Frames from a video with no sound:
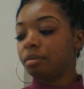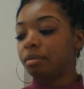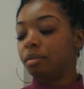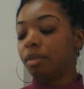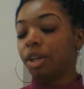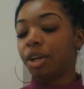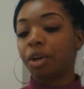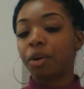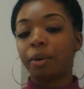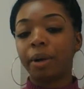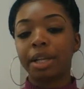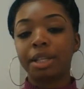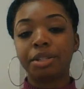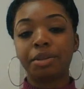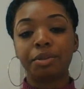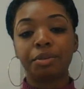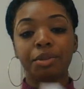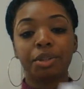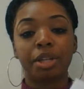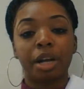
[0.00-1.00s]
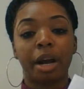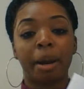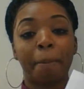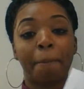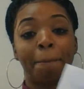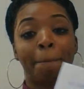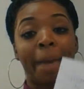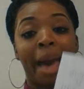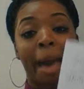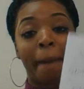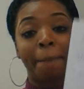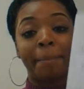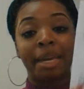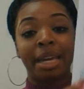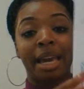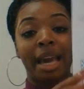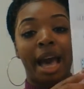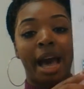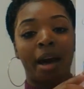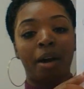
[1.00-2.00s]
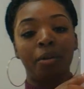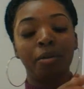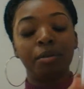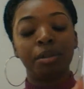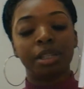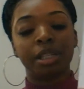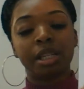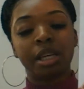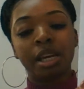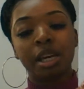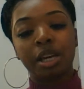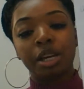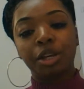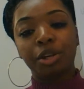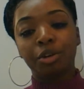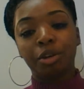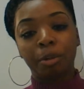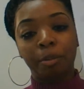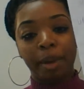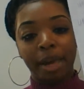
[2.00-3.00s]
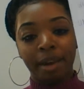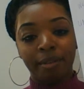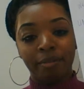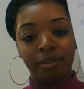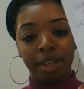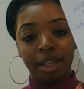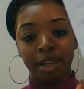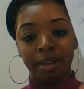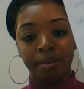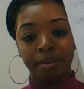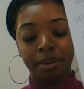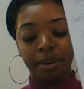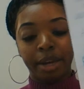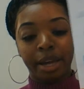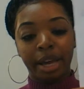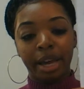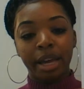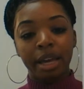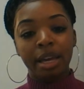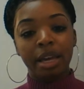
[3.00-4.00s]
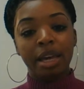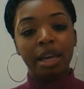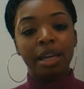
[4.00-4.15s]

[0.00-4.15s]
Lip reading: you're going to start mapping out your pamphlet, okay?